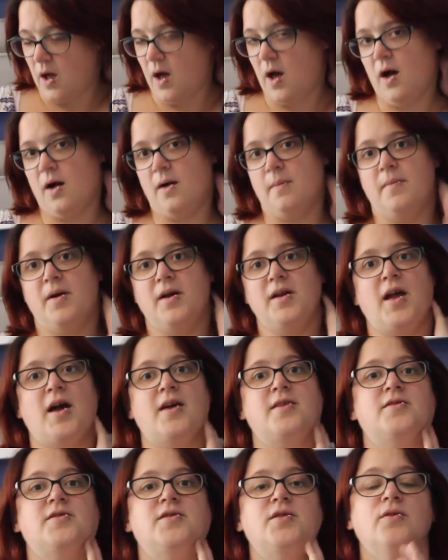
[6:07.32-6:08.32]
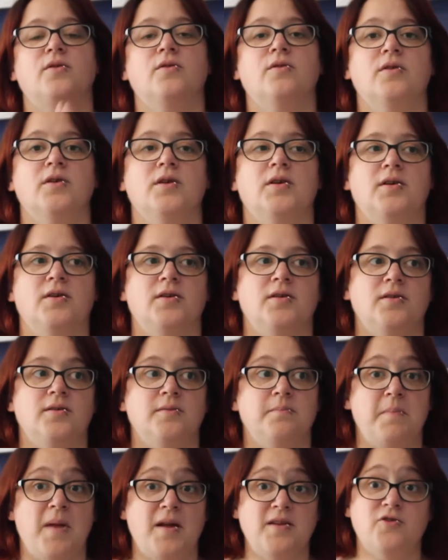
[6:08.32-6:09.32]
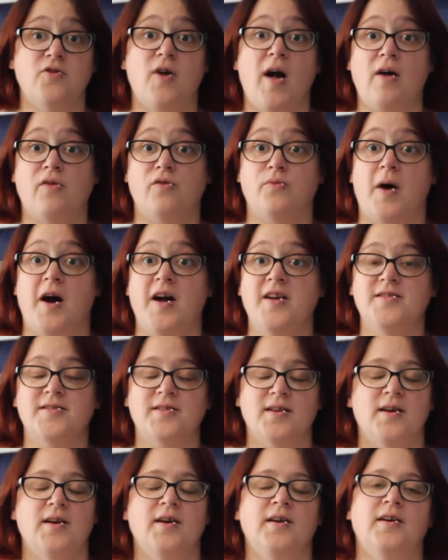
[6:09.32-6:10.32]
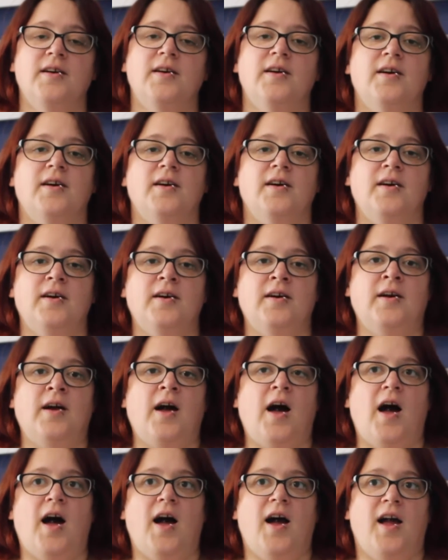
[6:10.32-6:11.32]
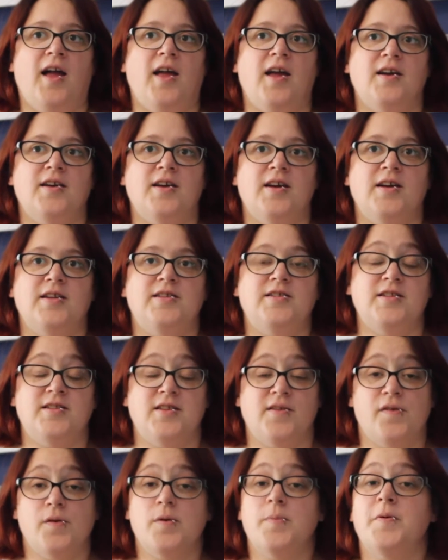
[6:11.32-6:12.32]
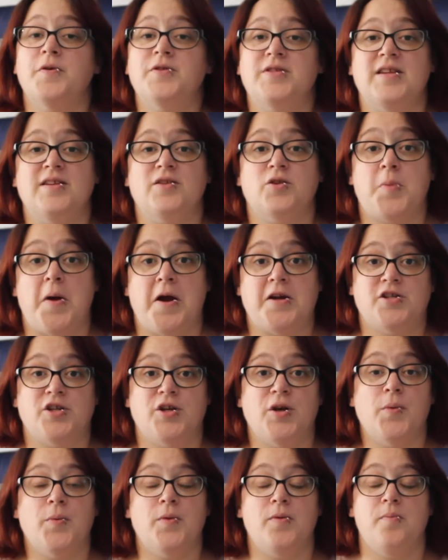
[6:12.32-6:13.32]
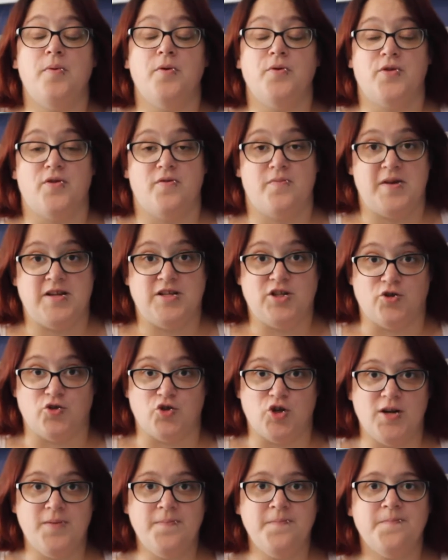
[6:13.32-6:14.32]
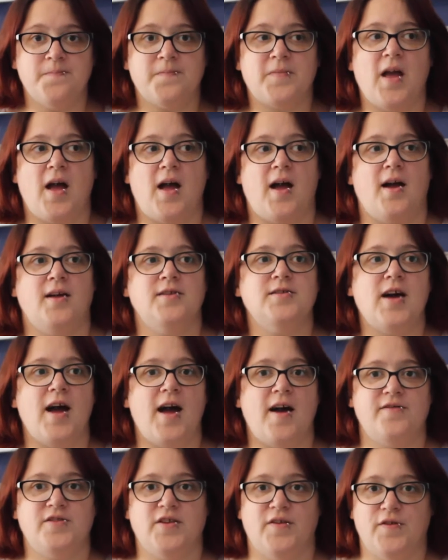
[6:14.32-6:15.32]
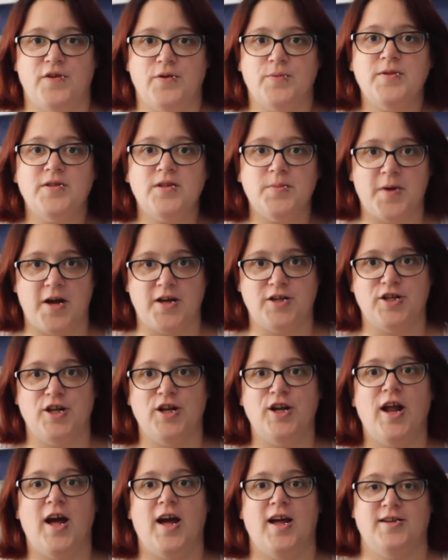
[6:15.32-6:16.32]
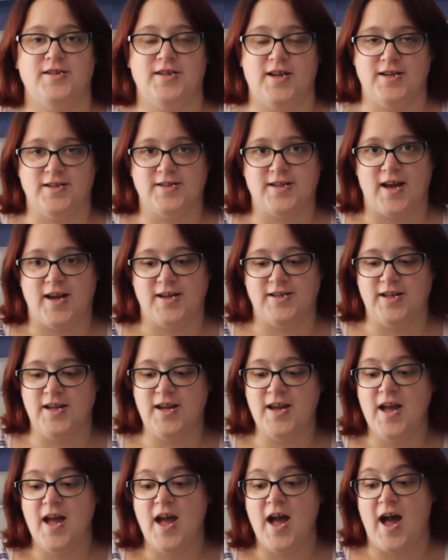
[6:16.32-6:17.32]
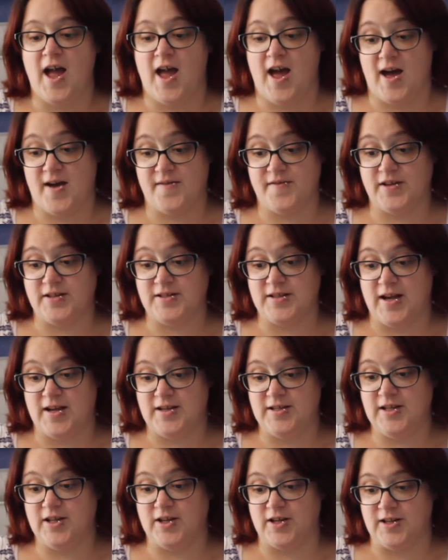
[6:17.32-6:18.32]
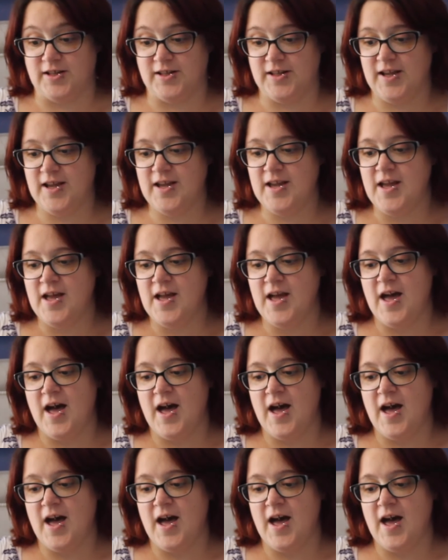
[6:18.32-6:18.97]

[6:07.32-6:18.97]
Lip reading: Yeah, so mental health wise, I did suffer with postnatal depression with both of my children, and I have suffered with depression and anxiety. I have anxiety currently.